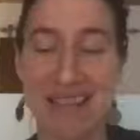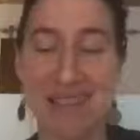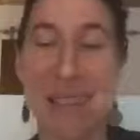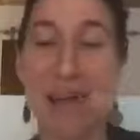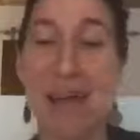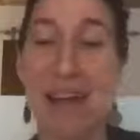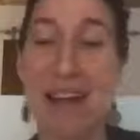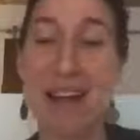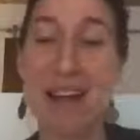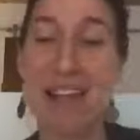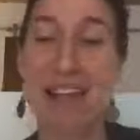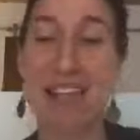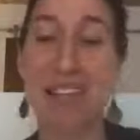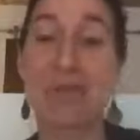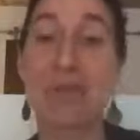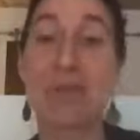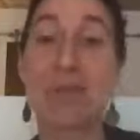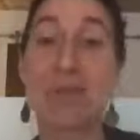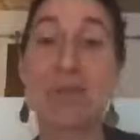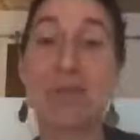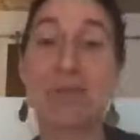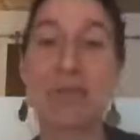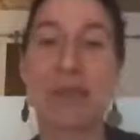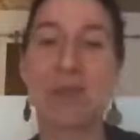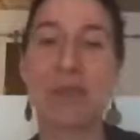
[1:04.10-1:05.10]

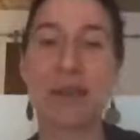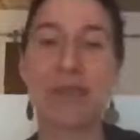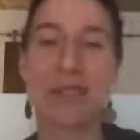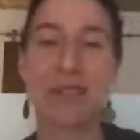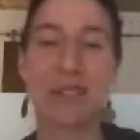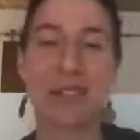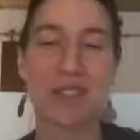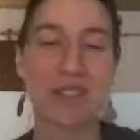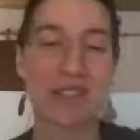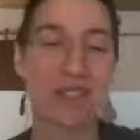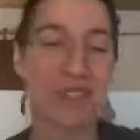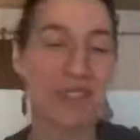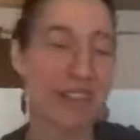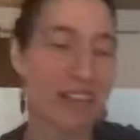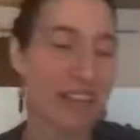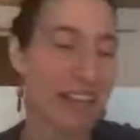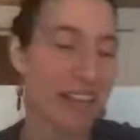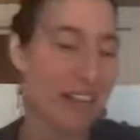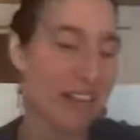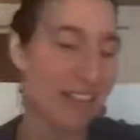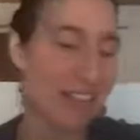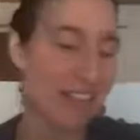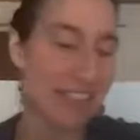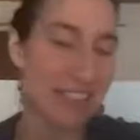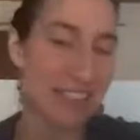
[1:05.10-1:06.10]
my spiritual
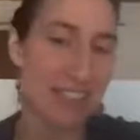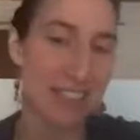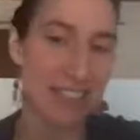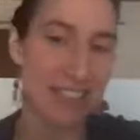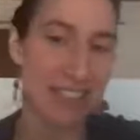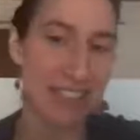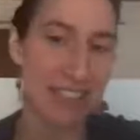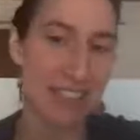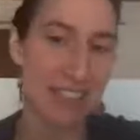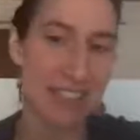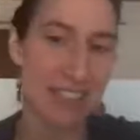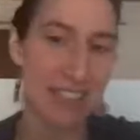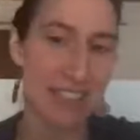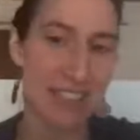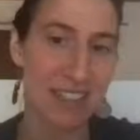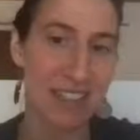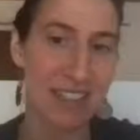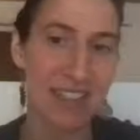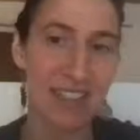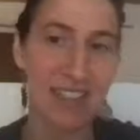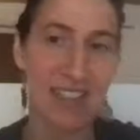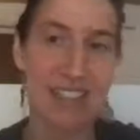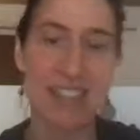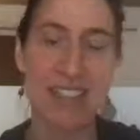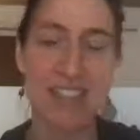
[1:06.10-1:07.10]
mentor,
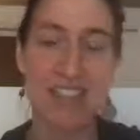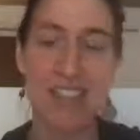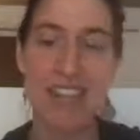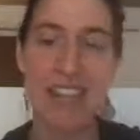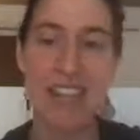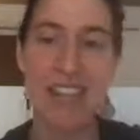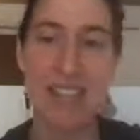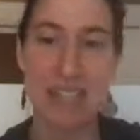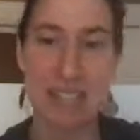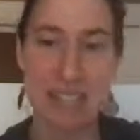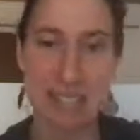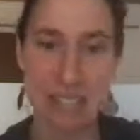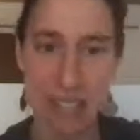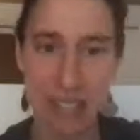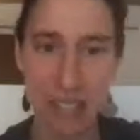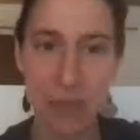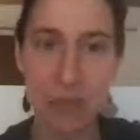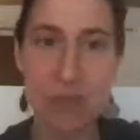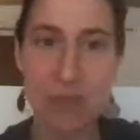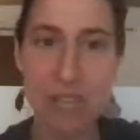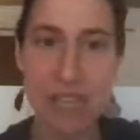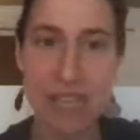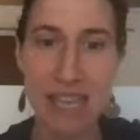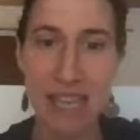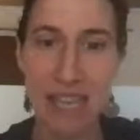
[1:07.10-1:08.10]
Doug Duncan
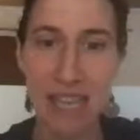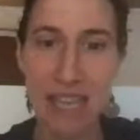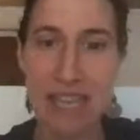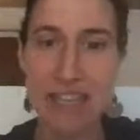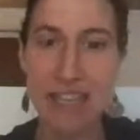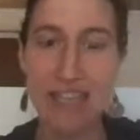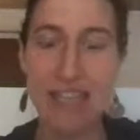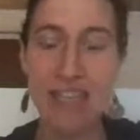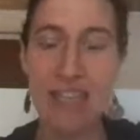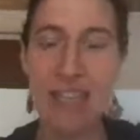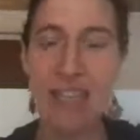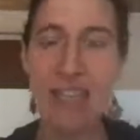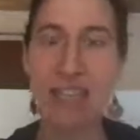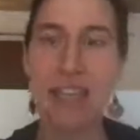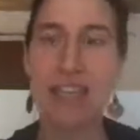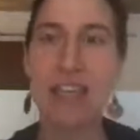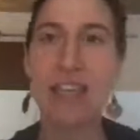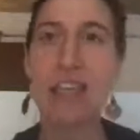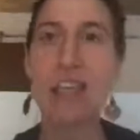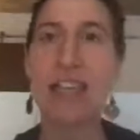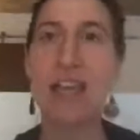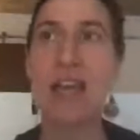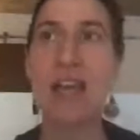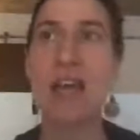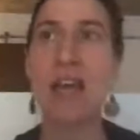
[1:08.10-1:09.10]
Sensei, continually
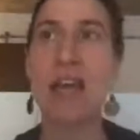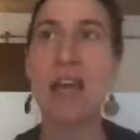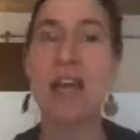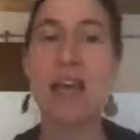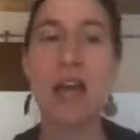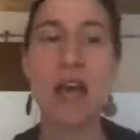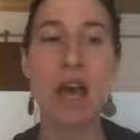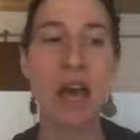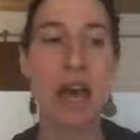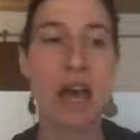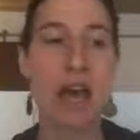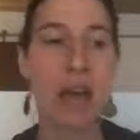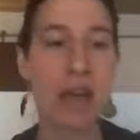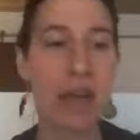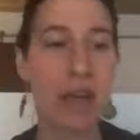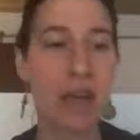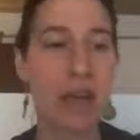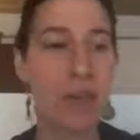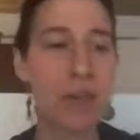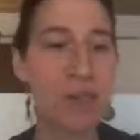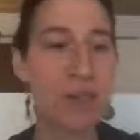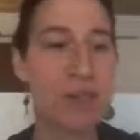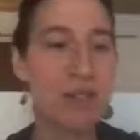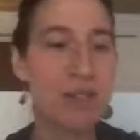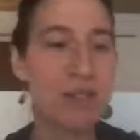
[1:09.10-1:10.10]
has said,
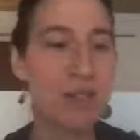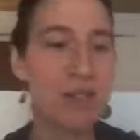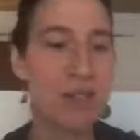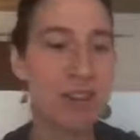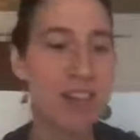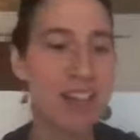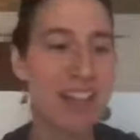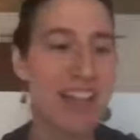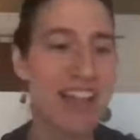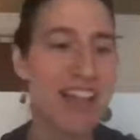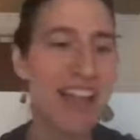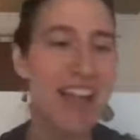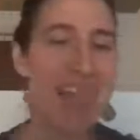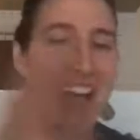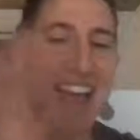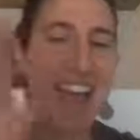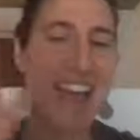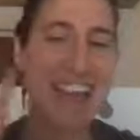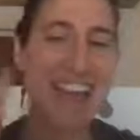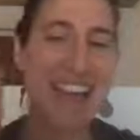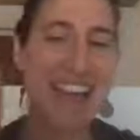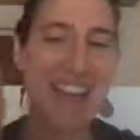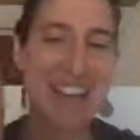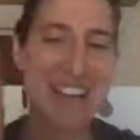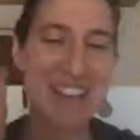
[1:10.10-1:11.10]
complete
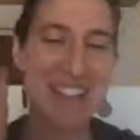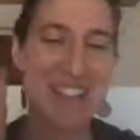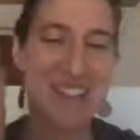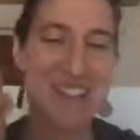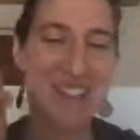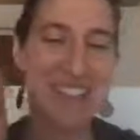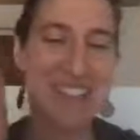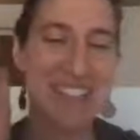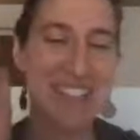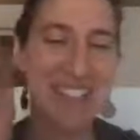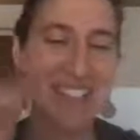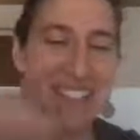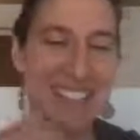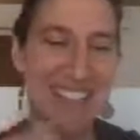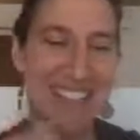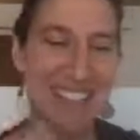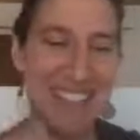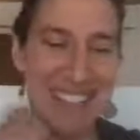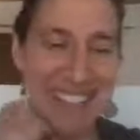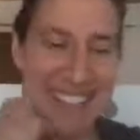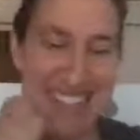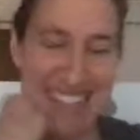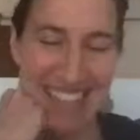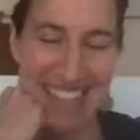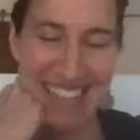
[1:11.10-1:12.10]
trust. Hi,
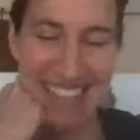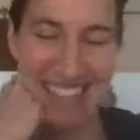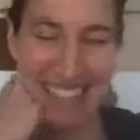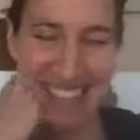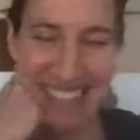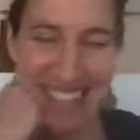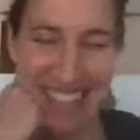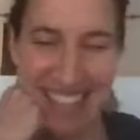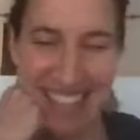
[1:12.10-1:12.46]
Astrid.